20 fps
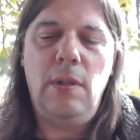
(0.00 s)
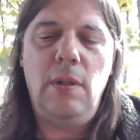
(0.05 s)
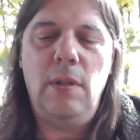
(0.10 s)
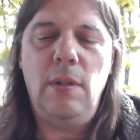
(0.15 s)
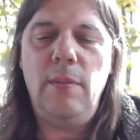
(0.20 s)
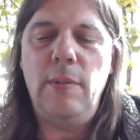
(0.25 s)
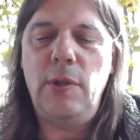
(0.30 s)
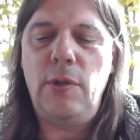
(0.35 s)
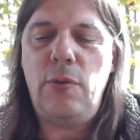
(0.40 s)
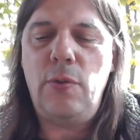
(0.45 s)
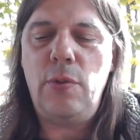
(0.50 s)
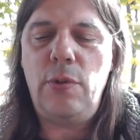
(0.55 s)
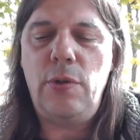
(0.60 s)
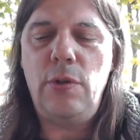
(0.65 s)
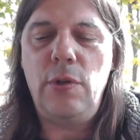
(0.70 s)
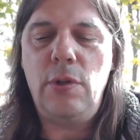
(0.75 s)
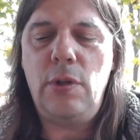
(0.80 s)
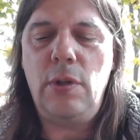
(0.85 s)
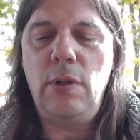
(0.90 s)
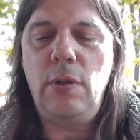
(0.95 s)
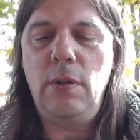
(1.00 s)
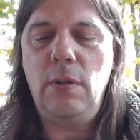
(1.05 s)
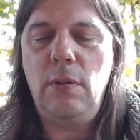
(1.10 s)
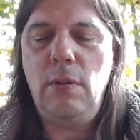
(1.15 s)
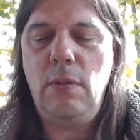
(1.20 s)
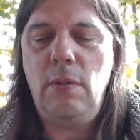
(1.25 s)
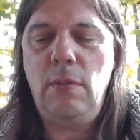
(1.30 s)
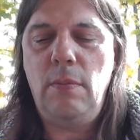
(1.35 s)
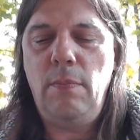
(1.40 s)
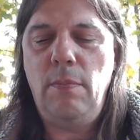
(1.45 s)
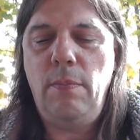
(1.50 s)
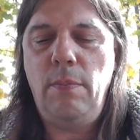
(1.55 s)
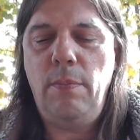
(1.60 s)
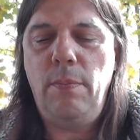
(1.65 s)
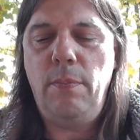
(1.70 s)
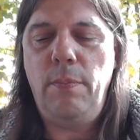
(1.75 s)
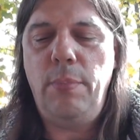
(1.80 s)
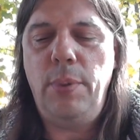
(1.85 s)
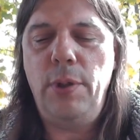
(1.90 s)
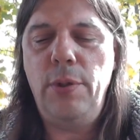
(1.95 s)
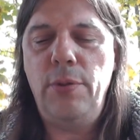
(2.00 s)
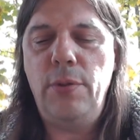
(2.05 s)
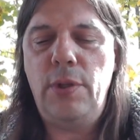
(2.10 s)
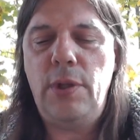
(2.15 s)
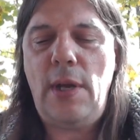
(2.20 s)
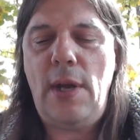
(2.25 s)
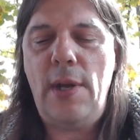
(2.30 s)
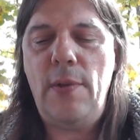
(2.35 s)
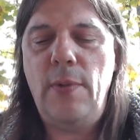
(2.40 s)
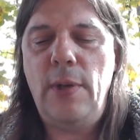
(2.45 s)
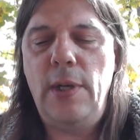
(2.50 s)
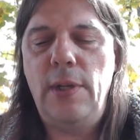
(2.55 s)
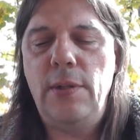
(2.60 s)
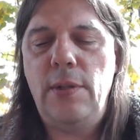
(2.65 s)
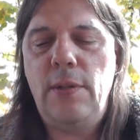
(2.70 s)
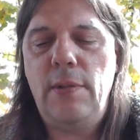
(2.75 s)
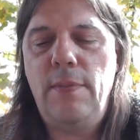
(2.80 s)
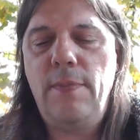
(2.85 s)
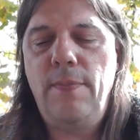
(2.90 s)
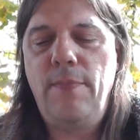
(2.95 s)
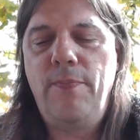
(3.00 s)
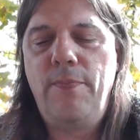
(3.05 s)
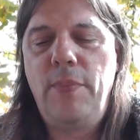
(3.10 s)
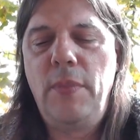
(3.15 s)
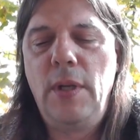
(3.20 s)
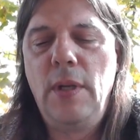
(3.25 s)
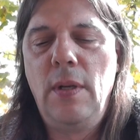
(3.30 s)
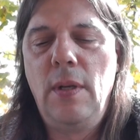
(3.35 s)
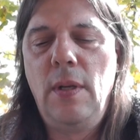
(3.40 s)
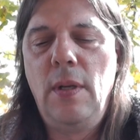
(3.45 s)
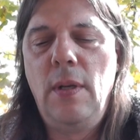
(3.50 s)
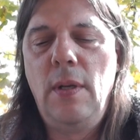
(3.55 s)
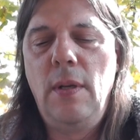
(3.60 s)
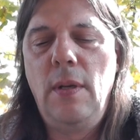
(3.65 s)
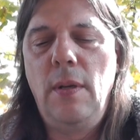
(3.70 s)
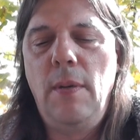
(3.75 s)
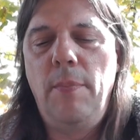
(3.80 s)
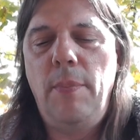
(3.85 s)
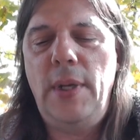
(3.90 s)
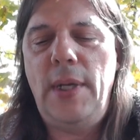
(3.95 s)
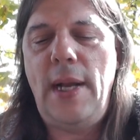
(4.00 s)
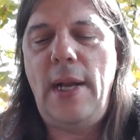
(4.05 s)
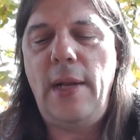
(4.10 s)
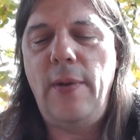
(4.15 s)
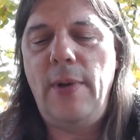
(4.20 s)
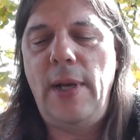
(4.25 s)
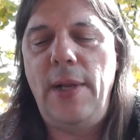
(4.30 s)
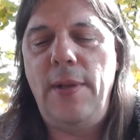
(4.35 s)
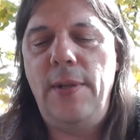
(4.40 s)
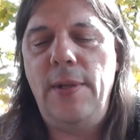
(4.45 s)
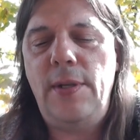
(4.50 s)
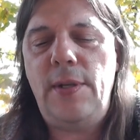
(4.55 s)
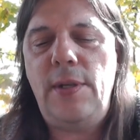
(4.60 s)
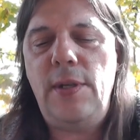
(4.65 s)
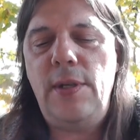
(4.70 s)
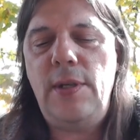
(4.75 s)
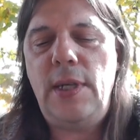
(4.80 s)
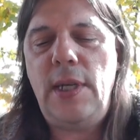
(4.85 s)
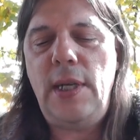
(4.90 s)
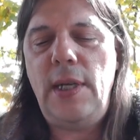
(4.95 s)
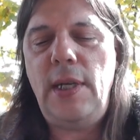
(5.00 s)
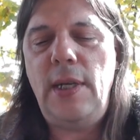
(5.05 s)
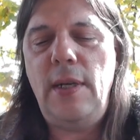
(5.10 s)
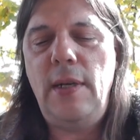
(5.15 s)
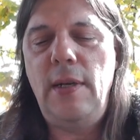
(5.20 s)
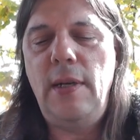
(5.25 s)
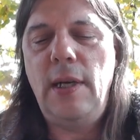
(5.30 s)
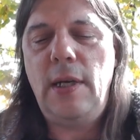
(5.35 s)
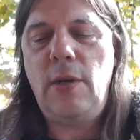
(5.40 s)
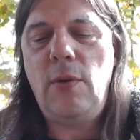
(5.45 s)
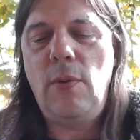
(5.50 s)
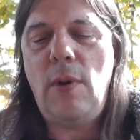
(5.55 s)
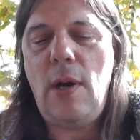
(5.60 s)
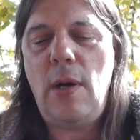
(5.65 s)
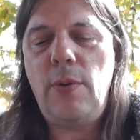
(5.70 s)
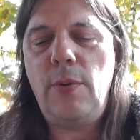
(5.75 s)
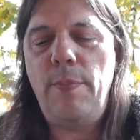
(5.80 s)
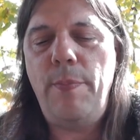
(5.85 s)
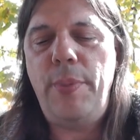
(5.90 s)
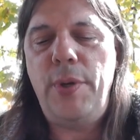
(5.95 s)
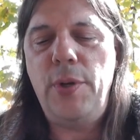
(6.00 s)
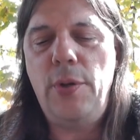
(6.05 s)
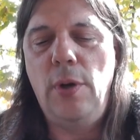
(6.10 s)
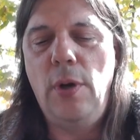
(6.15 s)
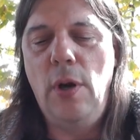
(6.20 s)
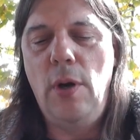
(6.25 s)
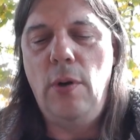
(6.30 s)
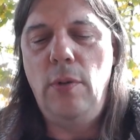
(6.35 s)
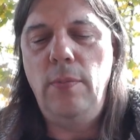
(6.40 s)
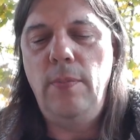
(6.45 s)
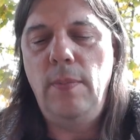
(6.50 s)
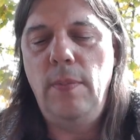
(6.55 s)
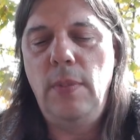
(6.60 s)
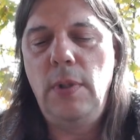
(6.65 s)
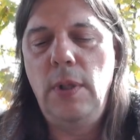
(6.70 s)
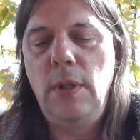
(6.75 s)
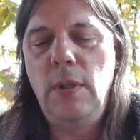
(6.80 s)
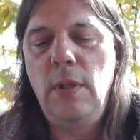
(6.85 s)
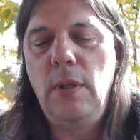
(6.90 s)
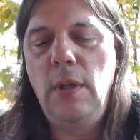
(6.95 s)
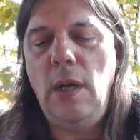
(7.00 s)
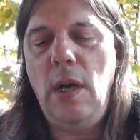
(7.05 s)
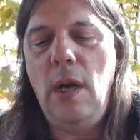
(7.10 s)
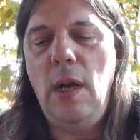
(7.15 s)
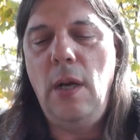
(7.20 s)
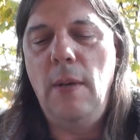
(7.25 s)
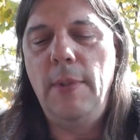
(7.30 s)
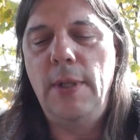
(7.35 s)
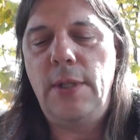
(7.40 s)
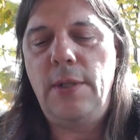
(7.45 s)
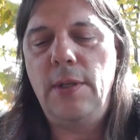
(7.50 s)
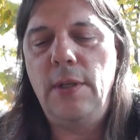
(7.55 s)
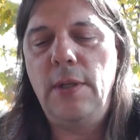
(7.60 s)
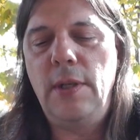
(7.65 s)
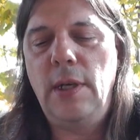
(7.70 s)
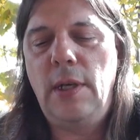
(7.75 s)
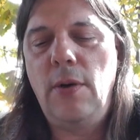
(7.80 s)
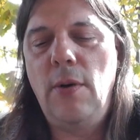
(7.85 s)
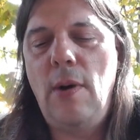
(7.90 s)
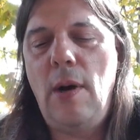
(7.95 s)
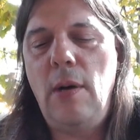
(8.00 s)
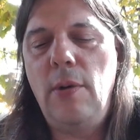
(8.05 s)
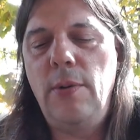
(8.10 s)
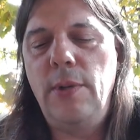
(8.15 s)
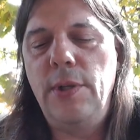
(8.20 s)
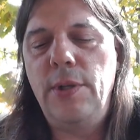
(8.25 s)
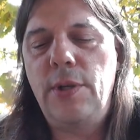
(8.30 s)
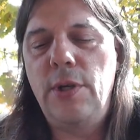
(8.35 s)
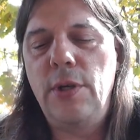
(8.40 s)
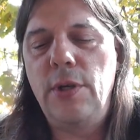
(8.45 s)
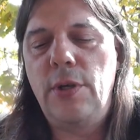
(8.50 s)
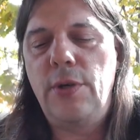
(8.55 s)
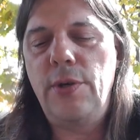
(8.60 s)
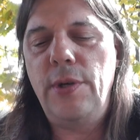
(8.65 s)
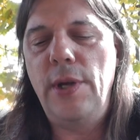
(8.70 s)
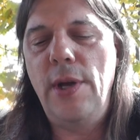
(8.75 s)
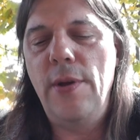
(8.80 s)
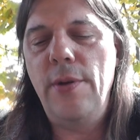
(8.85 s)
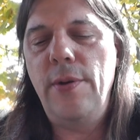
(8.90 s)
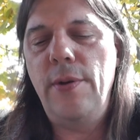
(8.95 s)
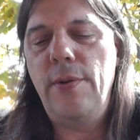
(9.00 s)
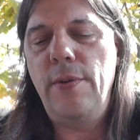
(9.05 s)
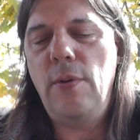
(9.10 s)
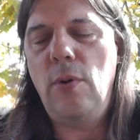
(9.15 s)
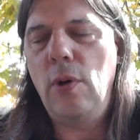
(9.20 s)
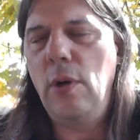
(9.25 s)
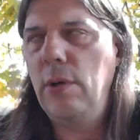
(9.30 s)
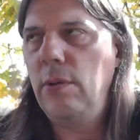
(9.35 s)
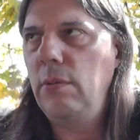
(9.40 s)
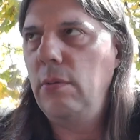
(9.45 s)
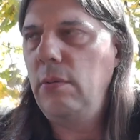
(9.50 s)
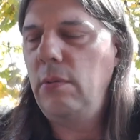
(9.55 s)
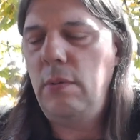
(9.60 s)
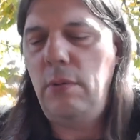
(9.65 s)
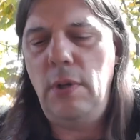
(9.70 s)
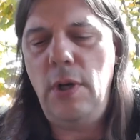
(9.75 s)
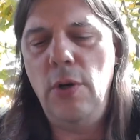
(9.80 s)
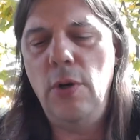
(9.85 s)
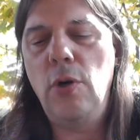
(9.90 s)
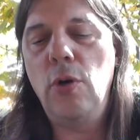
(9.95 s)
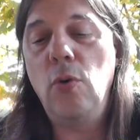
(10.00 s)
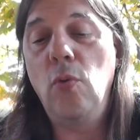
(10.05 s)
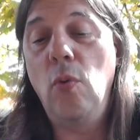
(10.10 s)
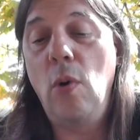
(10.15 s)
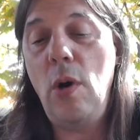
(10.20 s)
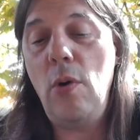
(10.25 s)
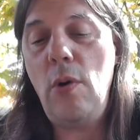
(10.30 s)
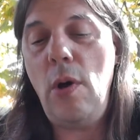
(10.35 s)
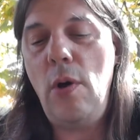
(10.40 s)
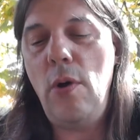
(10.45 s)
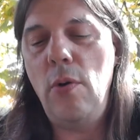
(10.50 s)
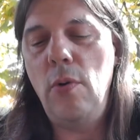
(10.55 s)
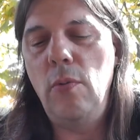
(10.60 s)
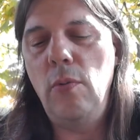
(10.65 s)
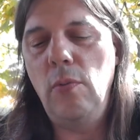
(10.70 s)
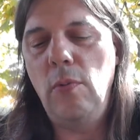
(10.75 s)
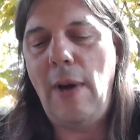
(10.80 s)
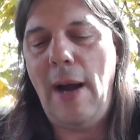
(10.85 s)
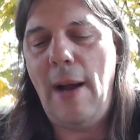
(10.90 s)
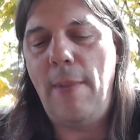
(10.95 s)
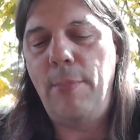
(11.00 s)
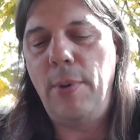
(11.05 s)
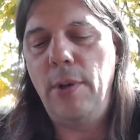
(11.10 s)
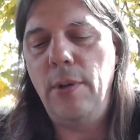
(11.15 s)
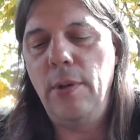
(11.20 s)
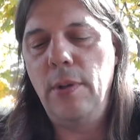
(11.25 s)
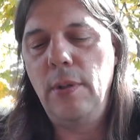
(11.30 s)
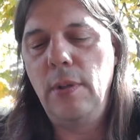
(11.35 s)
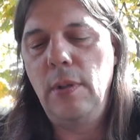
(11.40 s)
My torches blow sideways. But anyway, this is a Nicaraguan Puro. It's a Nicaraguan, it's a Criollo, or no, Corojo wrapper.